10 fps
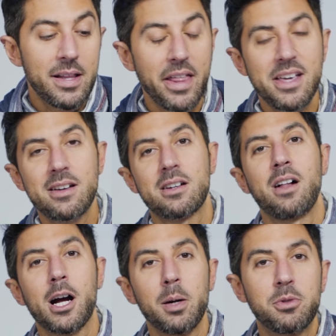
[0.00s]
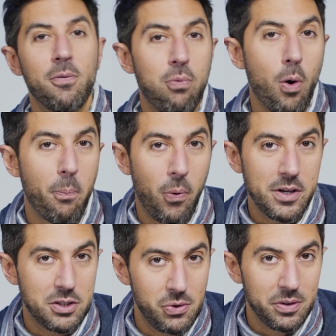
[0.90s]
That thing can clock up to
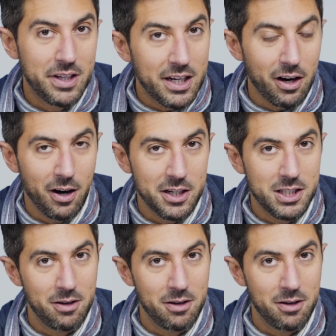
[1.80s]
4.2 gigahertz,